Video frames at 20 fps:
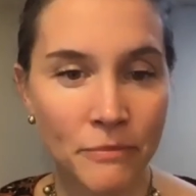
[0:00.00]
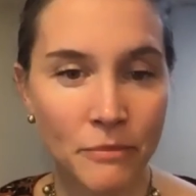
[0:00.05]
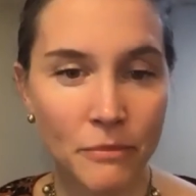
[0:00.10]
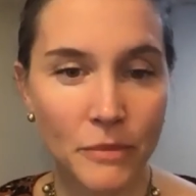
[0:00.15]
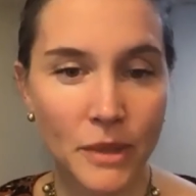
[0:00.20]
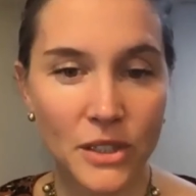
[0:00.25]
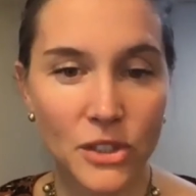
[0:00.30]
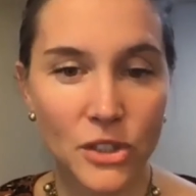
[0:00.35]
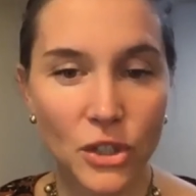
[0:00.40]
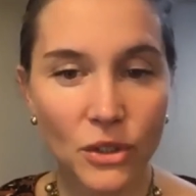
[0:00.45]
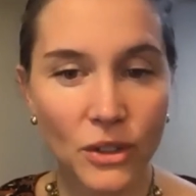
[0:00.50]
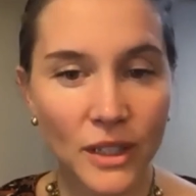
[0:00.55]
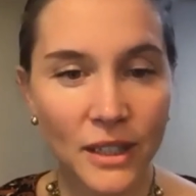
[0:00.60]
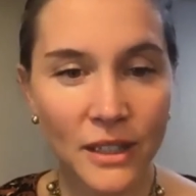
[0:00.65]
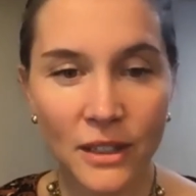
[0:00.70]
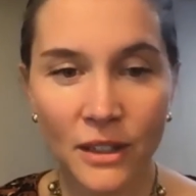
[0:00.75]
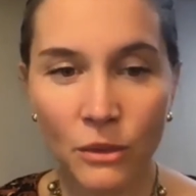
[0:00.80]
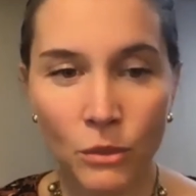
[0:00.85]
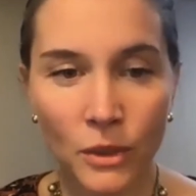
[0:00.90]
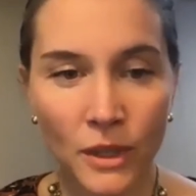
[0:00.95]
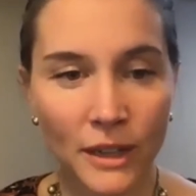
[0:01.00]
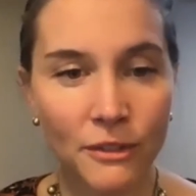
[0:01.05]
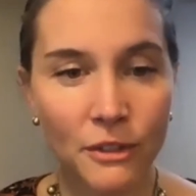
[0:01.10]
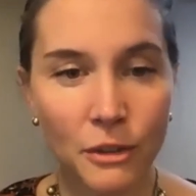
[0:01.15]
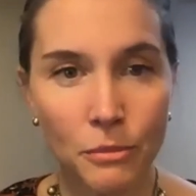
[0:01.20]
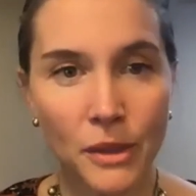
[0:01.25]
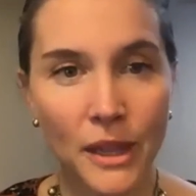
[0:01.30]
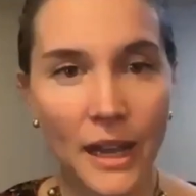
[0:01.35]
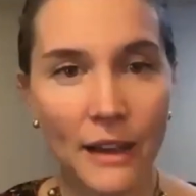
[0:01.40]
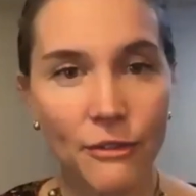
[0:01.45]
But tune in on whatever
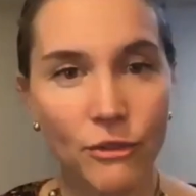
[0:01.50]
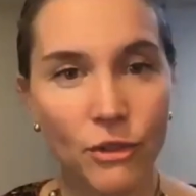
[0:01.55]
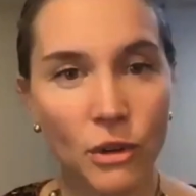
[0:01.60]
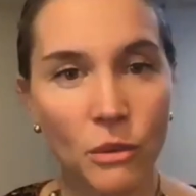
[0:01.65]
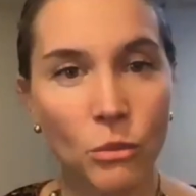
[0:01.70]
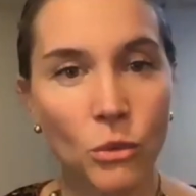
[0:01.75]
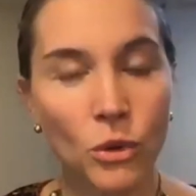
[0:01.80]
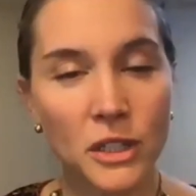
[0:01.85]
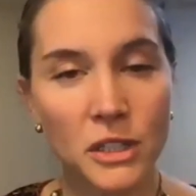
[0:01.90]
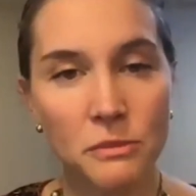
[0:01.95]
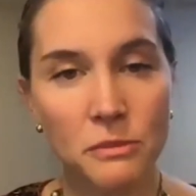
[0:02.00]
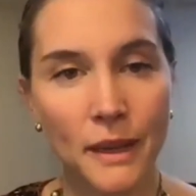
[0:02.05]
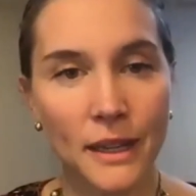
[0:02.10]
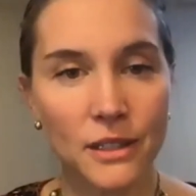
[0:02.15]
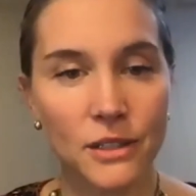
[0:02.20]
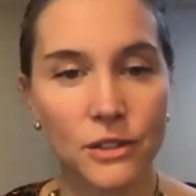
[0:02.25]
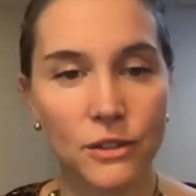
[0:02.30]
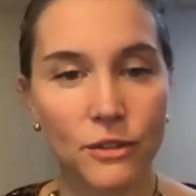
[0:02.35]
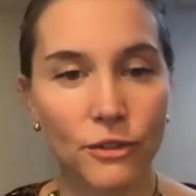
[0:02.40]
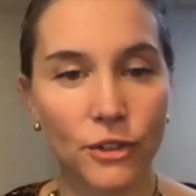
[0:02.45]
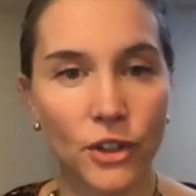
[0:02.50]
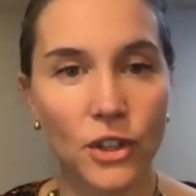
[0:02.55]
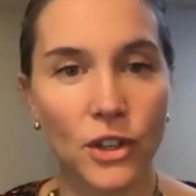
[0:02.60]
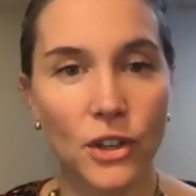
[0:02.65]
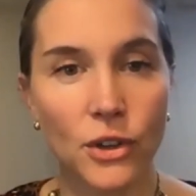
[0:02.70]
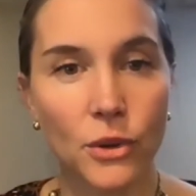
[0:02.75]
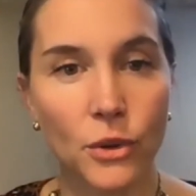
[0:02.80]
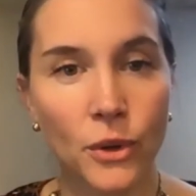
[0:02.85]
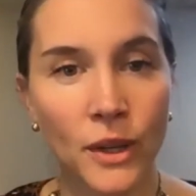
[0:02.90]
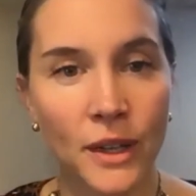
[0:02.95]
platform works best for
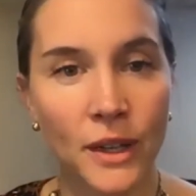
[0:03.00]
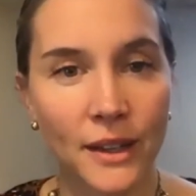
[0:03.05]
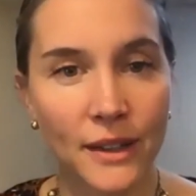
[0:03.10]
you.